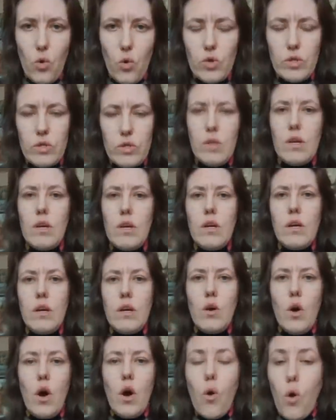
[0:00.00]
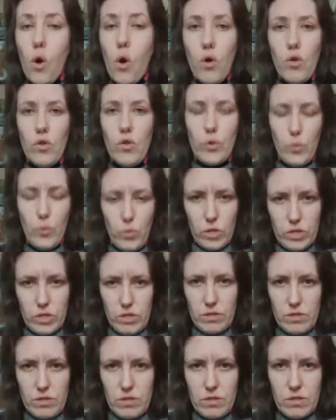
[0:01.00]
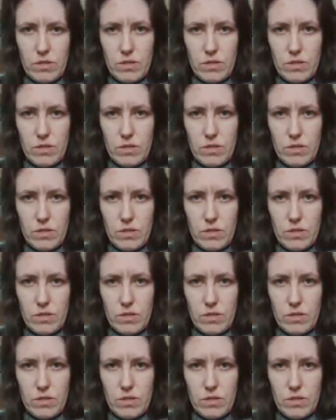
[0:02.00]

on all the world.